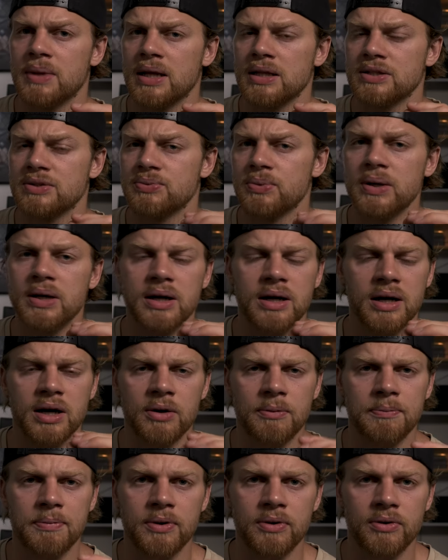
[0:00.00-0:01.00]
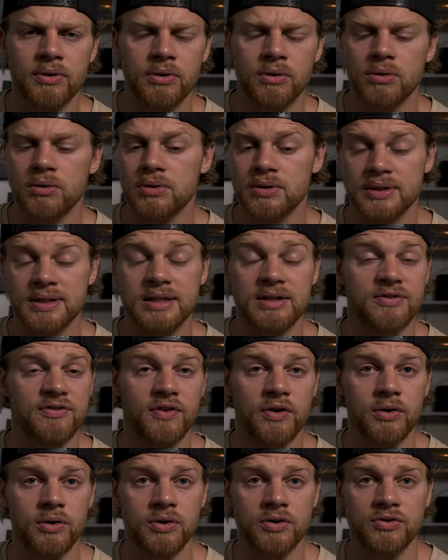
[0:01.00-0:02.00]
That's where I upload all these
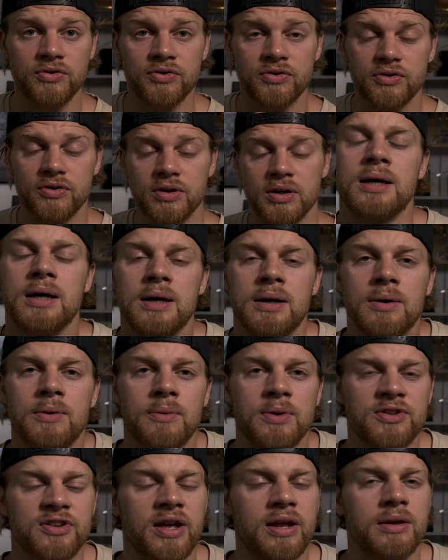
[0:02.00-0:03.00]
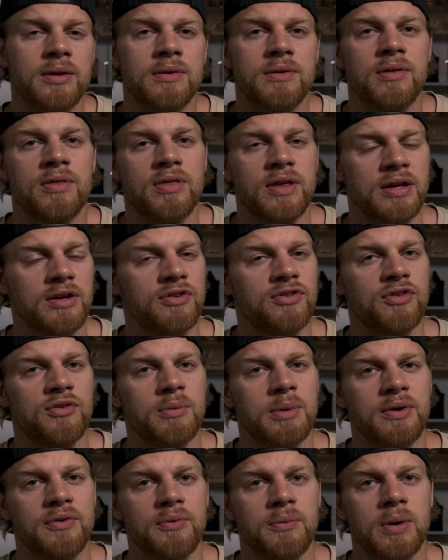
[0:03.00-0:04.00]
photos. Once again, thank you so
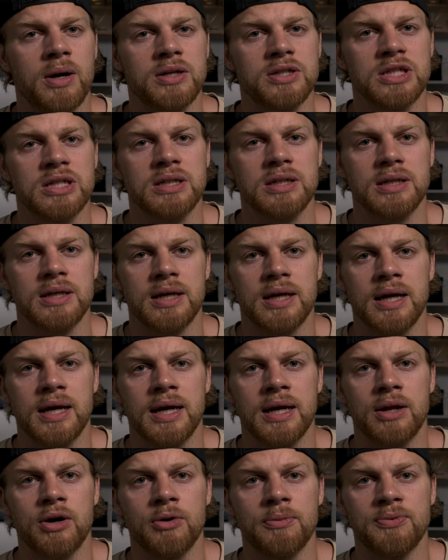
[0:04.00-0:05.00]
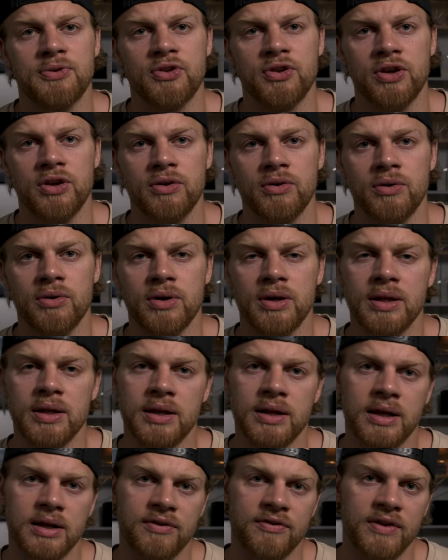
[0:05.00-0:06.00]
much for watching, and I hope to see you in
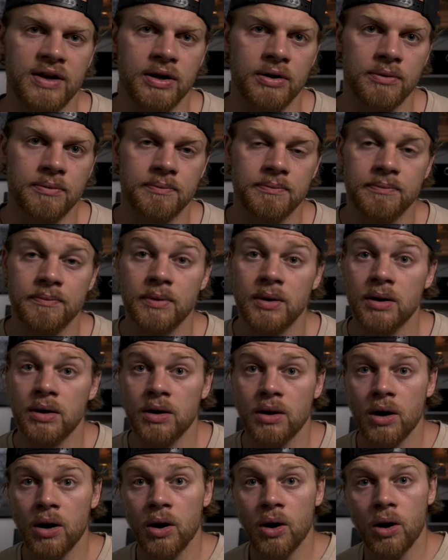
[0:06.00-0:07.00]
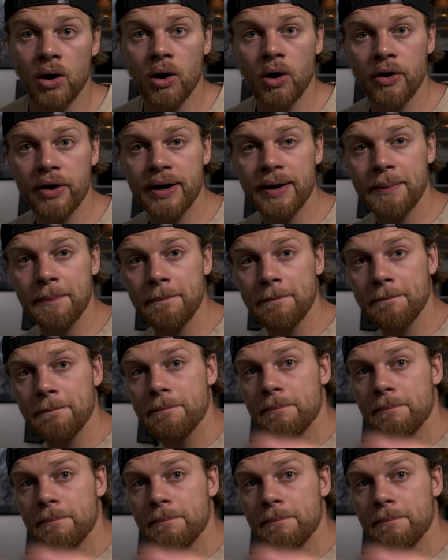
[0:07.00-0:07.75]
the next video. Hade!